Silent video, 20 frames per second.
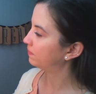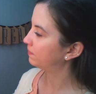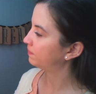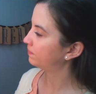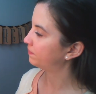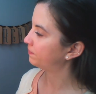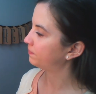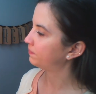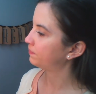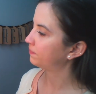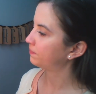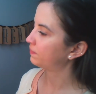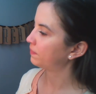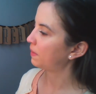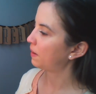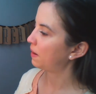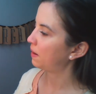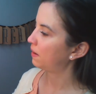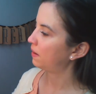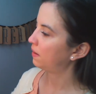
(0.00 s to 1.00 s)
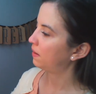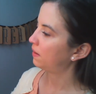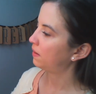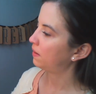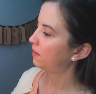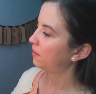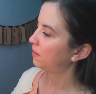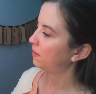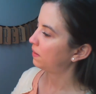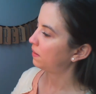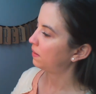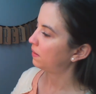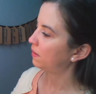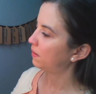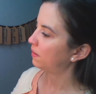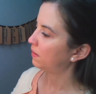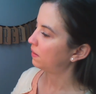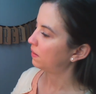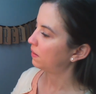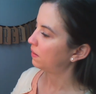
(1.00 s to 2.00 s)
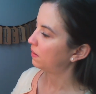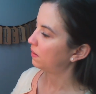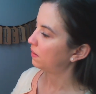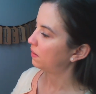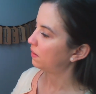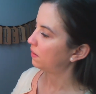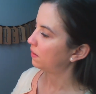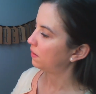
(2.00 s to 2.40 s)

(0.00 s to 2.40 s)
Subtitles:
(no one is talking)